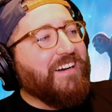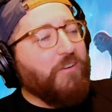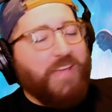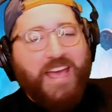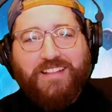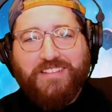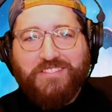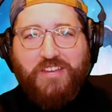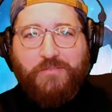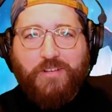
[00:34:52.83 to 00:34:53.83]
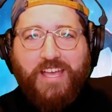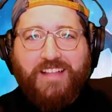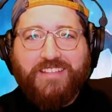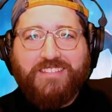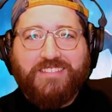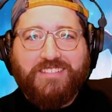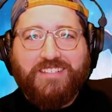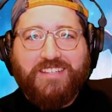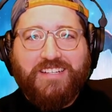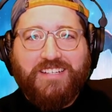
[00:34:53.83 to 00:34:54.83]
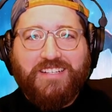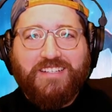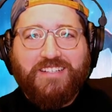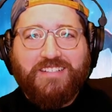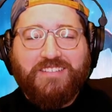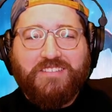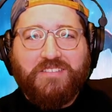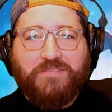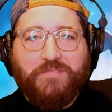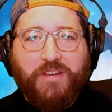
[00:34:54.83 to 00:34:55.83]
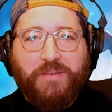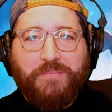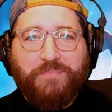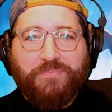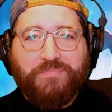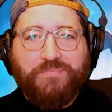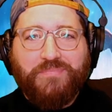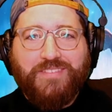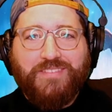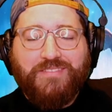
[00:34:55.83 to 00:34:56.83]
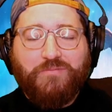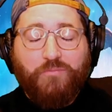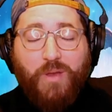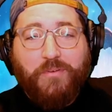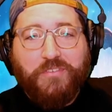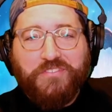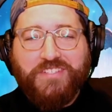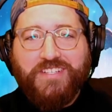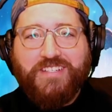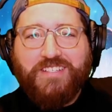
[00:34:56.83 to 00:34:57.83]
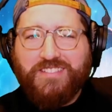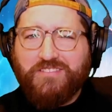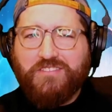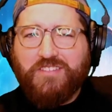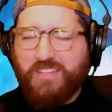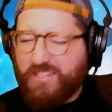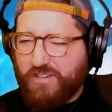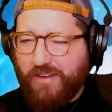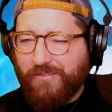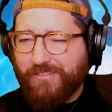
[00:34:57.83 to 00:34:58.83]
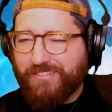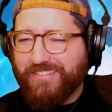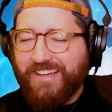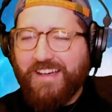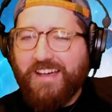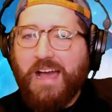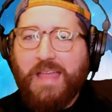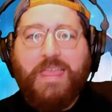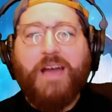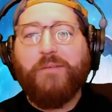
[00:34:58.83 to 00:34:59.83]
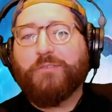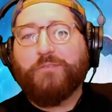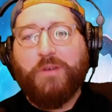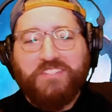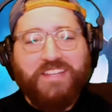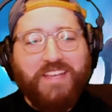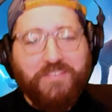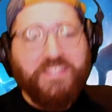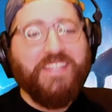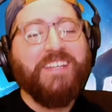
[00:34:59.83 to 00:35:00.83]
Callus, General Callus, from Rebels. Is he a general? Now I'm questioning everything.